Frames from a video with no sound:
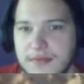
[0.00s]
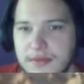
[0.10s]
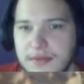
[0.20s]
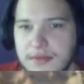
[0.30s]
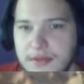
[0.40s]

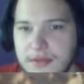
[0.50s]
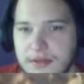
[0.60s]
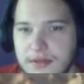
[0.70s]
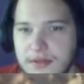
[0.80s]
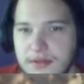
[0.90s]

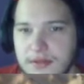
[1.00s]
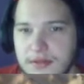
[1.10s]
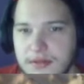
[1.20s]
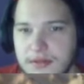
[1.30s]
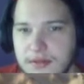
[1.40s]

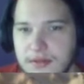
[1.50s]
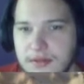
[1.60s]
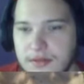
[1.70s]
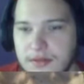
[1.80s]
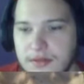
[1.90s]

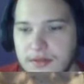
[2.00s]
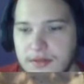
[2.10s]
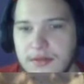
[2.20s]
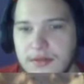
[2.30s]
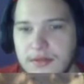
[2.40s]

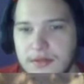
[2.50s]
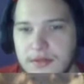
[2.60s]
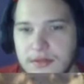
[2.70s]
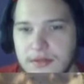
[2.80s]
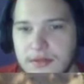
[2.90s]

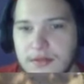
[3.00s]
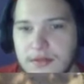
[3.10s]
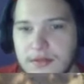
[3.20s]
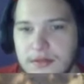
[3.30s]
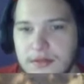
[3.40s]

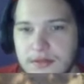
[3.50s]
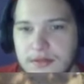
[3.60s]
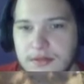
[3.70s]
(no one is talking)